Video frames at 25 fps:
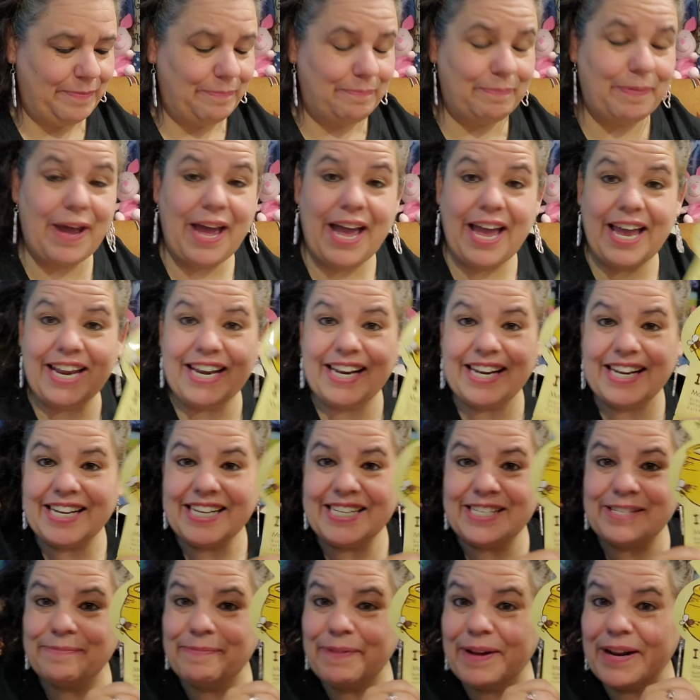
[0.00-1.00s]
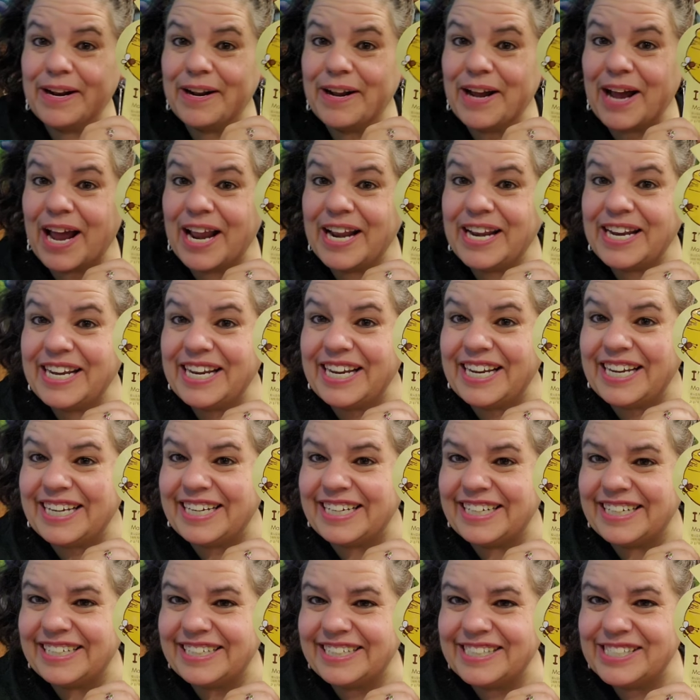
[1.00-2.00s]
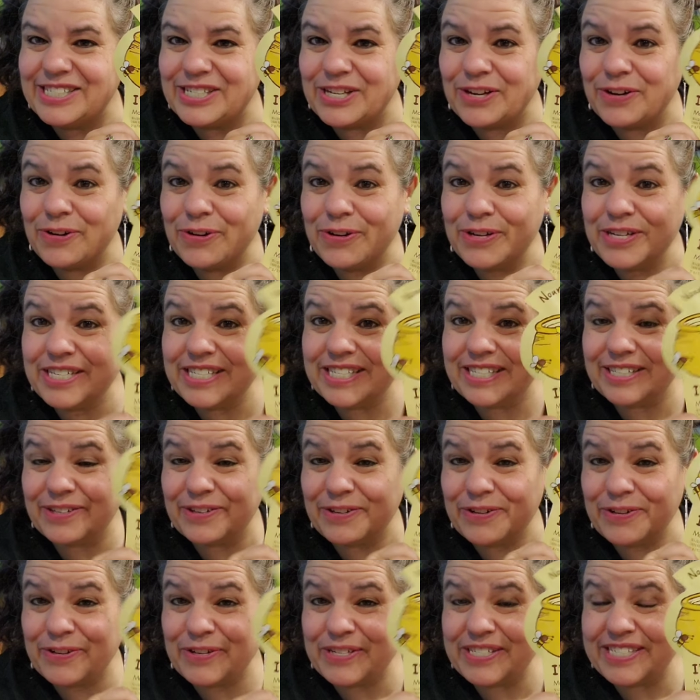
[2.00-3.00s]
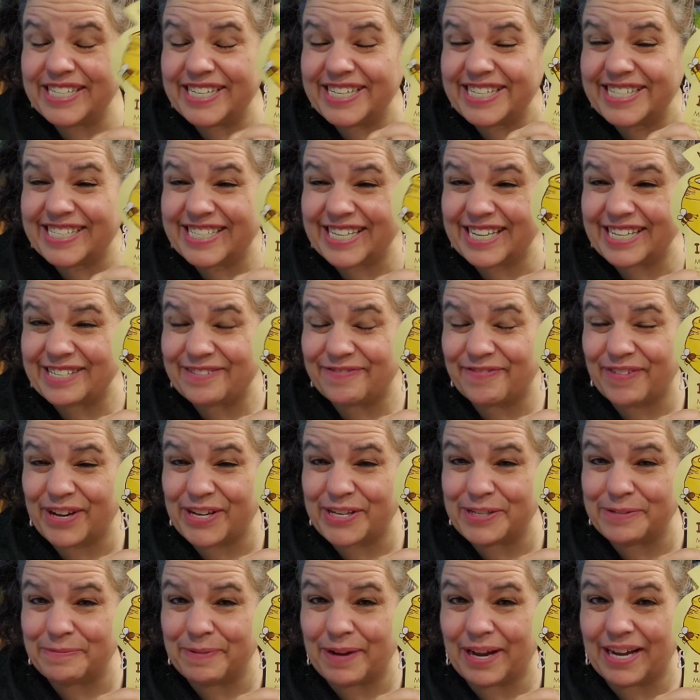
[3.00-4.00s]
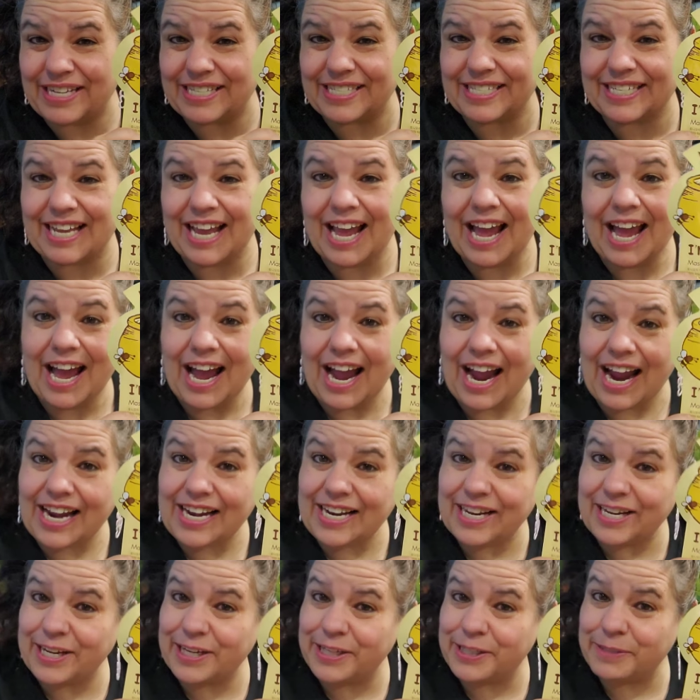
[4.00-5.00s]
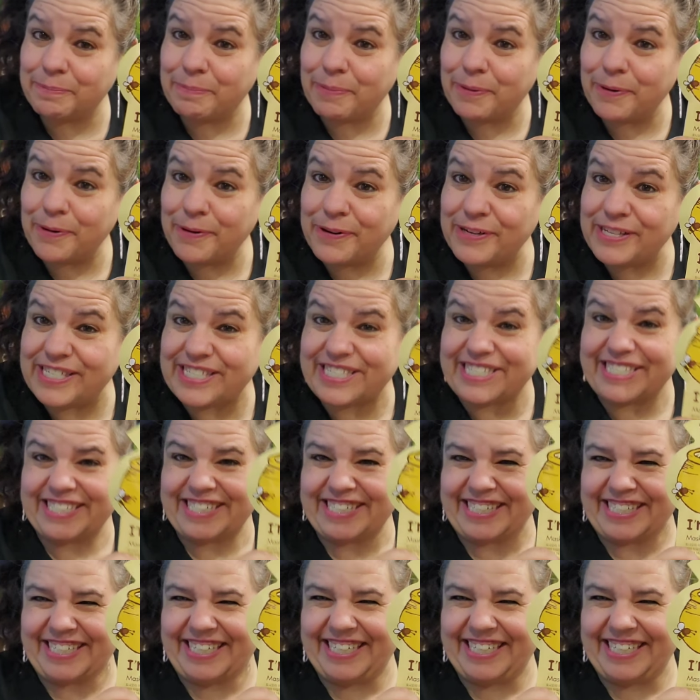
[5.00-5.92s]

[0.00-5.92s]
But it's made of honey. So who's whose is this face mask? I think it's Pooh's.